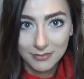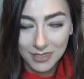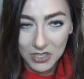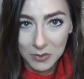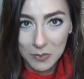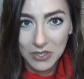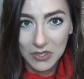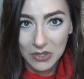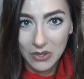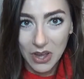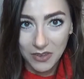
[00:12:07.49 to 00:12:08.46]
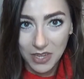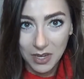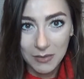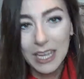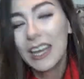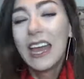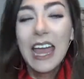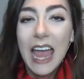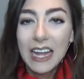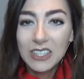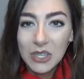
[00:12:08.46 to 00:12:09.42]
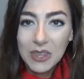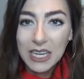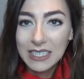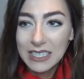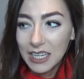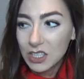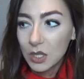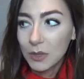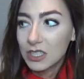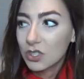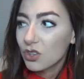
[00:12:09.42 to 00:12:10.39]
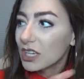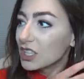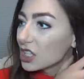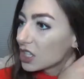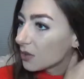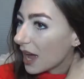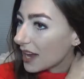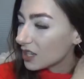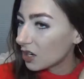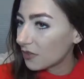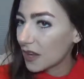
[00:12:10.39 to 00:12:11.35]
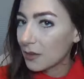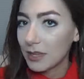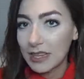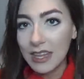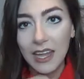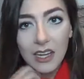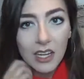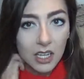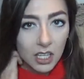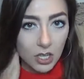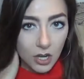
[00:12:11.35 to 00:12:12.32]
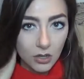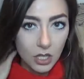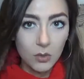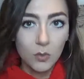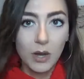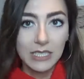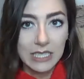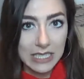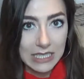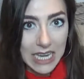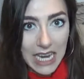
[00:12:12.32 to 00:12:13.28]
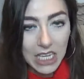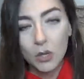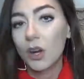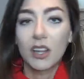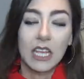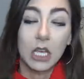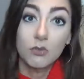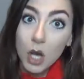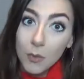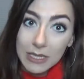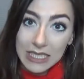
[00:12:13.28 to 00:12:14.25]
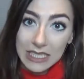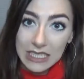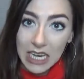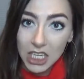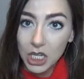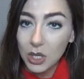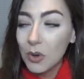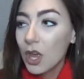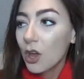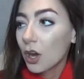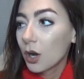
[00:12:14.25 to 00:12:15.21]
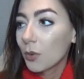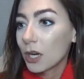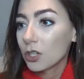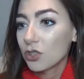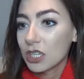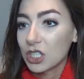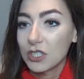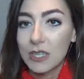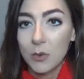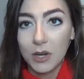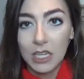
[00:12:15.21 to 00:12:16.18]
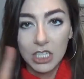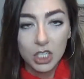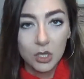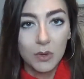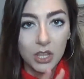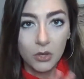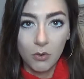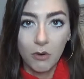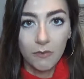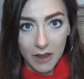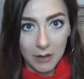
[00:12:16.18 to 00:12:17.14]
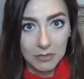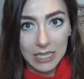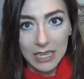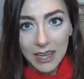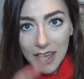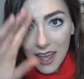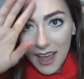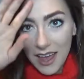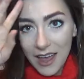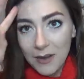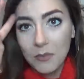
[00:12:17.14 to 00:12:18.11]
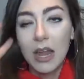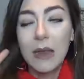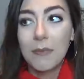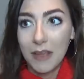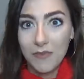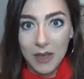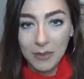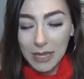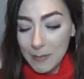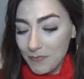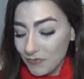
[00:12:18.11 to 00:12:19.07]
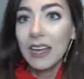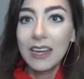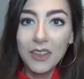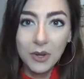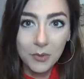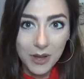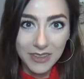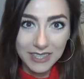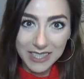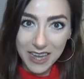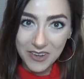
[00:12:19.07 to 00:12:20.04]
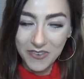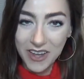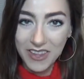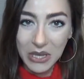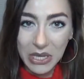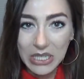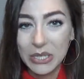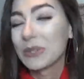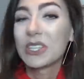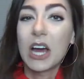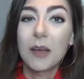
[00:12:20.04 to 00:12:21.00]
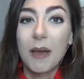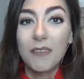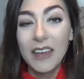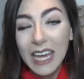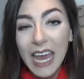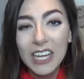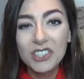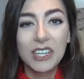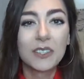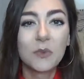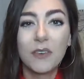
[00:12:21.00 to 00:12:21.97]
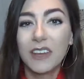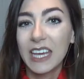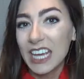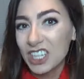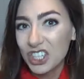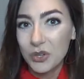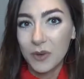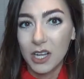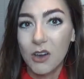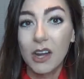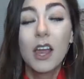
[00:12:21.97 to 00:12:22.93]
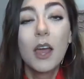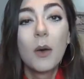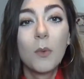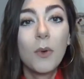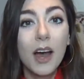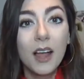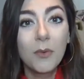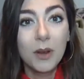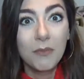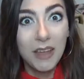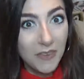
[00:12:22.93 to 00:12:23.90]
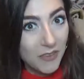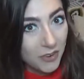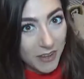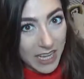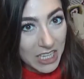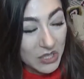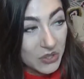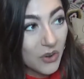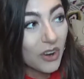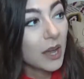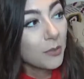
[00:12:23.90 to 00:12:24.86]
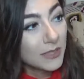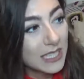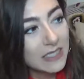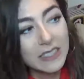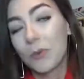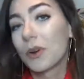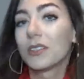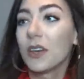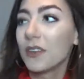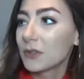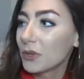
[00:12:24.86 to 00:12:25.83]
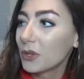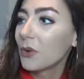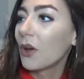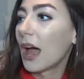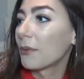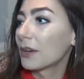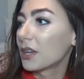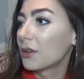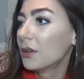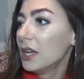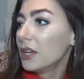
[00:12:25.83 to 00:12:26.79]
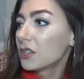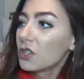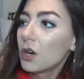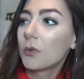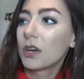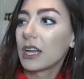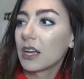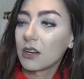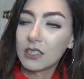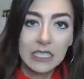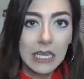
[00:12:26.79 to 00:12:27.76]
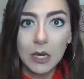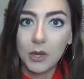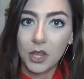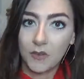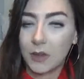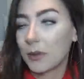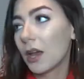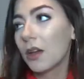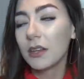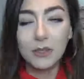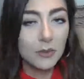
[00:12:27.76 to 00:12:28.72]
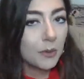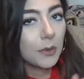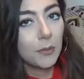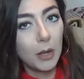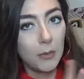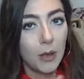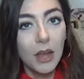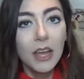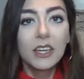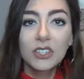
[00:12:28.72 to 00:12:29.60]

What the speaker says: Just spilled a little coffee on me. And so then it's like, so what's a tradition you had in your family that, you know, you want to continue or that you don't want to continue? Or what are traditions that we're going to do with your family and my family? Another one that's kind of fun that you can do is talk about vacations. What vacation do you want to go on? Well, one of my favorite vacations growing up was Disney World. Oh, that's really cool. I want to go snowboarding or skiing with our family. Oh, blah, blah, blah.